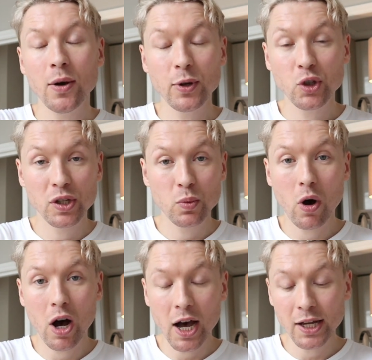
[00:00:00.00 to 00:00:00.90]
which is
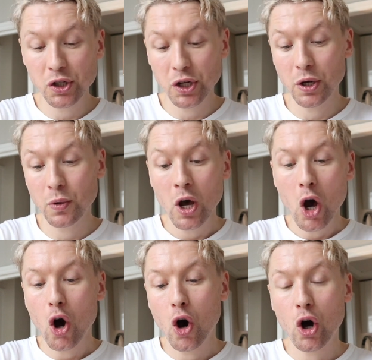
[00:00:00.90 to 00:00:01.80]
what I do
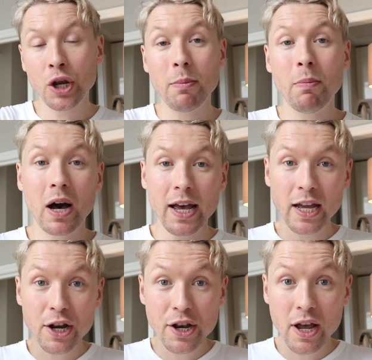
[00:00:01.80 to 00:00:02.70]
on my